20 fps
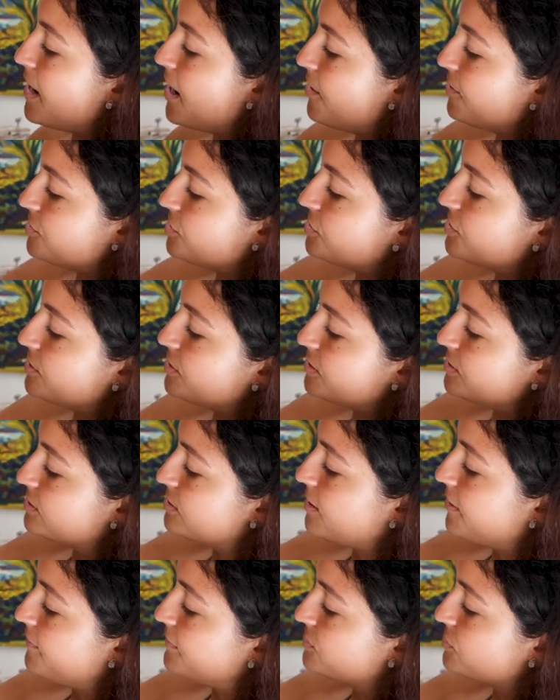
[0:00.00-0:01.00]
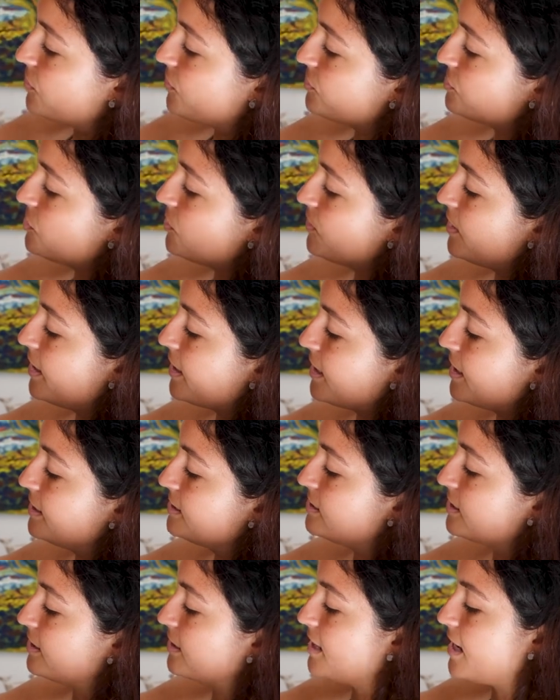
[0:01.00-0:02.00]
pouch, this stuff is also like
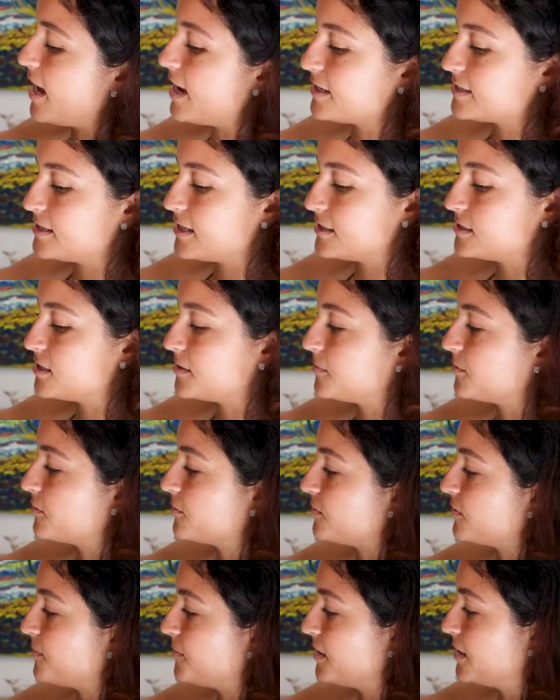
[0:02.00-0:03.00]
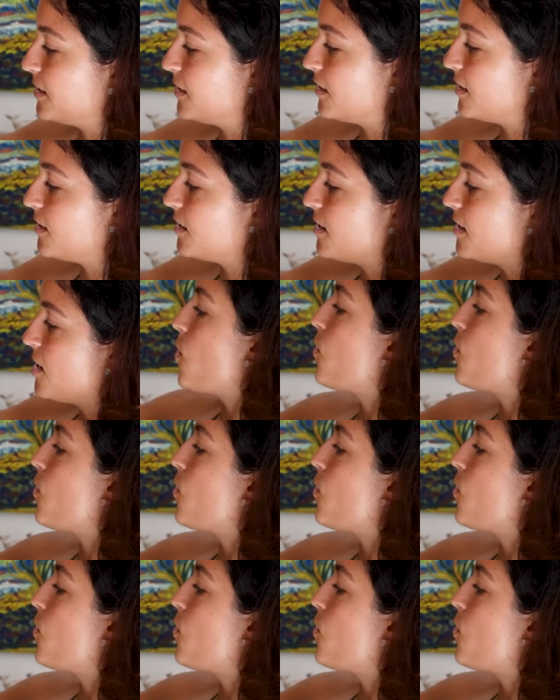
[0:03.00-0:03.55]
easily accessible from here,